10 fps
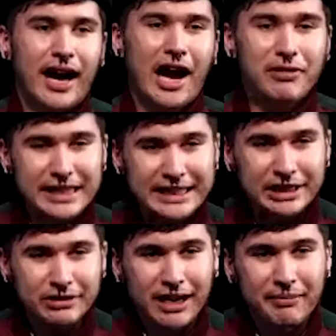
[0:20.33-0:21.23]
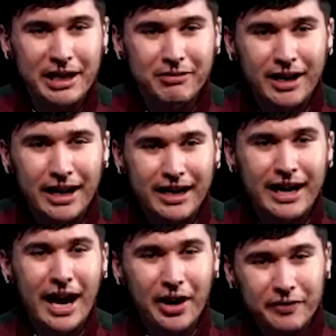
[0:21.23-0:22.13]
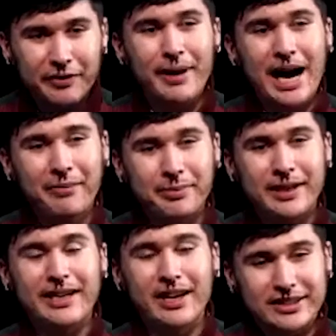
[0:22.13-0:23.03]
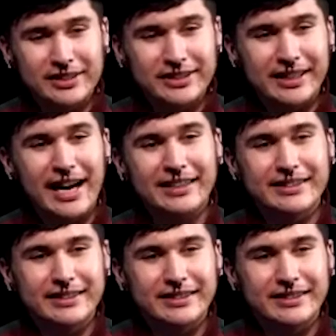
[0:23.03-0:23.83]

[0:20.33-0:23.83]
I would need to write my way out of a map and onto the land.